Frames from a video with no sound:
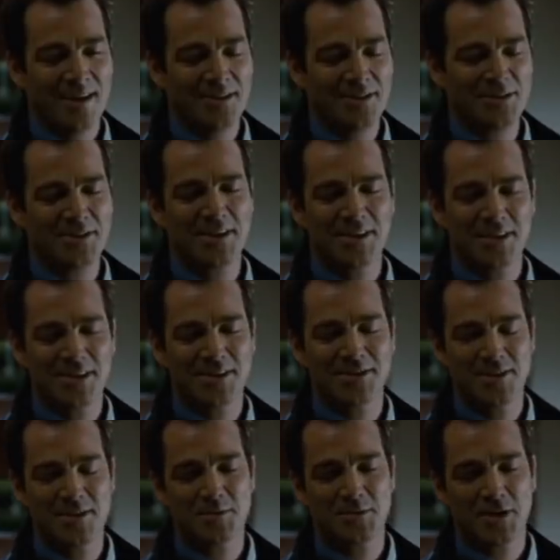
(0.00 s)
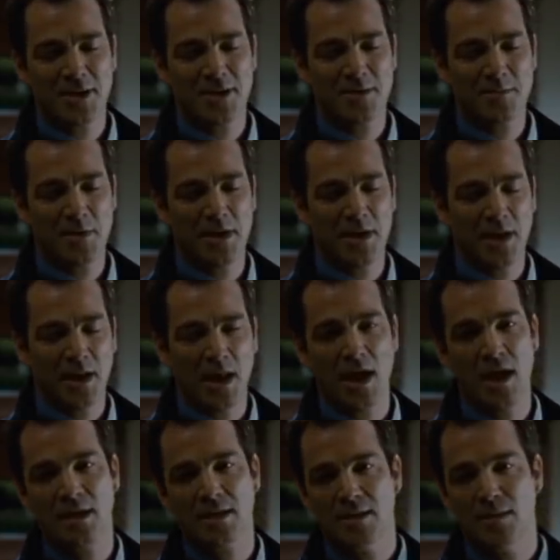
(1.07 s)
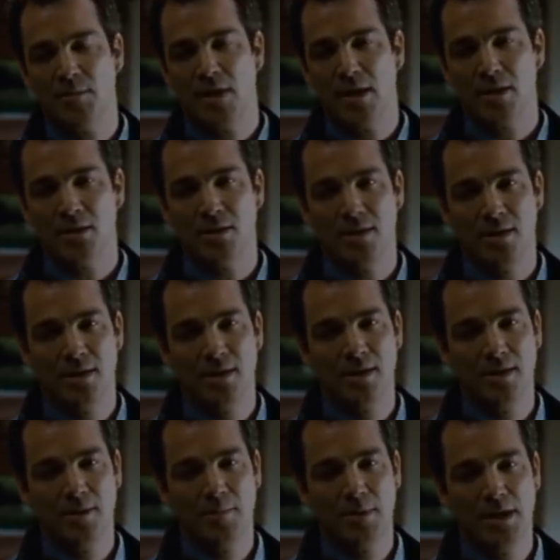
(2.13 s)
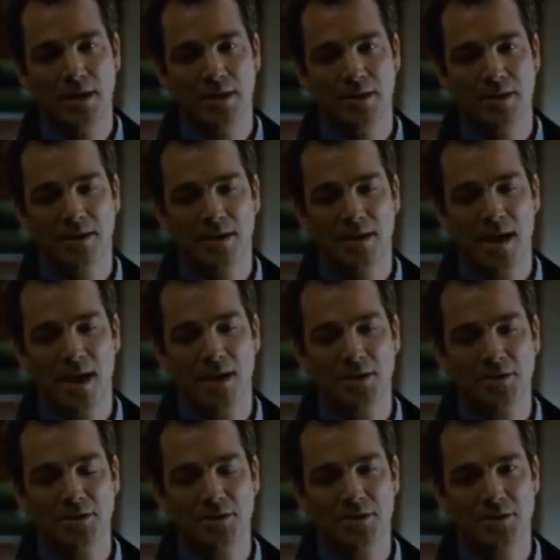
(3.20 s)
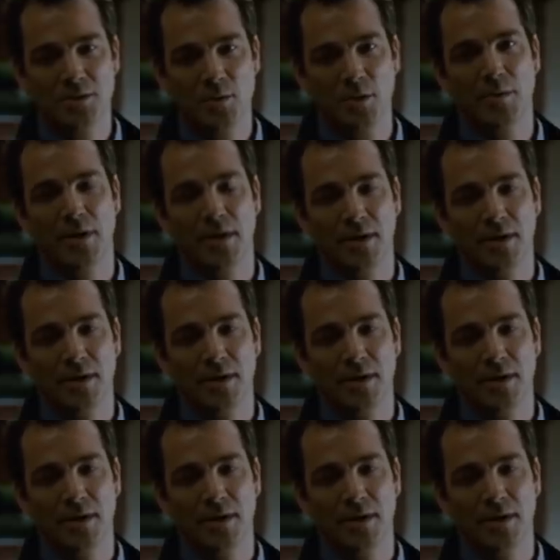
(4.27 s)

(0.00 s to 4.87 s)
It's just, it, it seems like you might have lied to Michael about college and swimming.